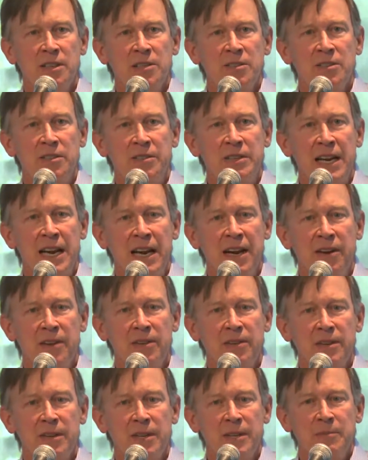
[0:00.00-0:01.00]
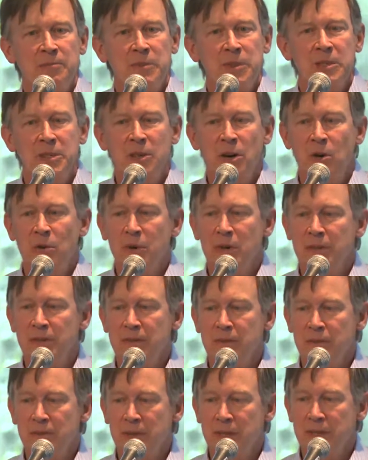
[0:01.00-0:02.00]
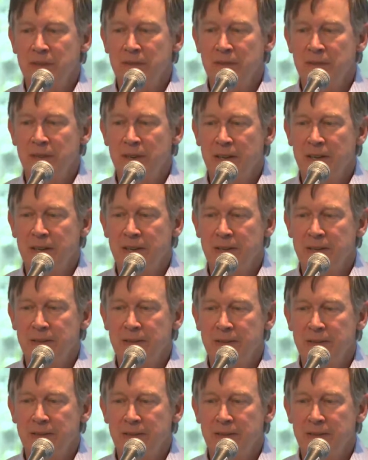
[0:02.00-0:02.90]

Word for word: So now, you know, when, when, uh,